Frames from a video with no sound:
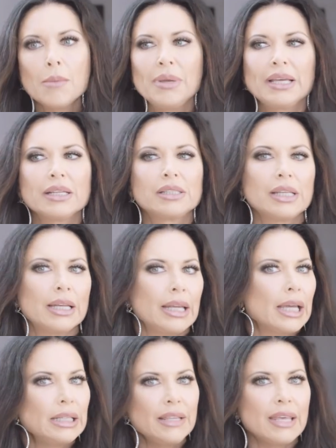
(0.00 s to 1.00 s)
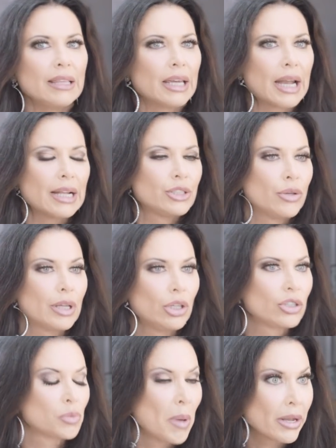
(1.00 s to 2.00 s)
Because then anything that I do that
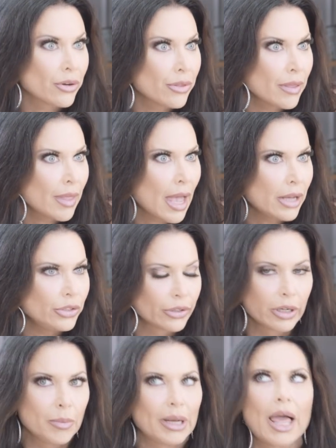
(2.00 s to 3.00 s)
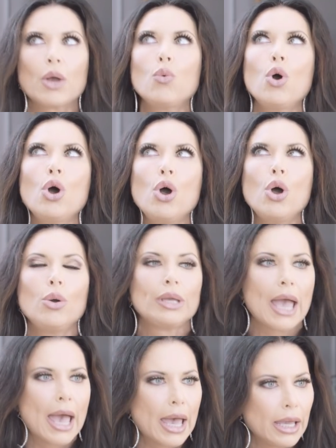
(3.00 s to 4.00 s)
looks better than that, you're going to be like, woohoo,
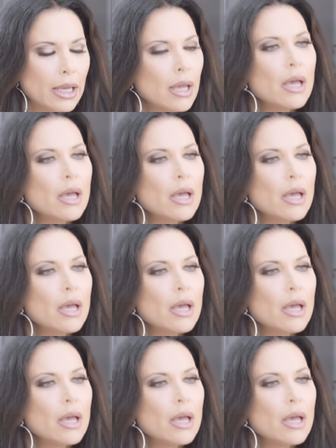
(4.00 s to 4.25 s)
yay.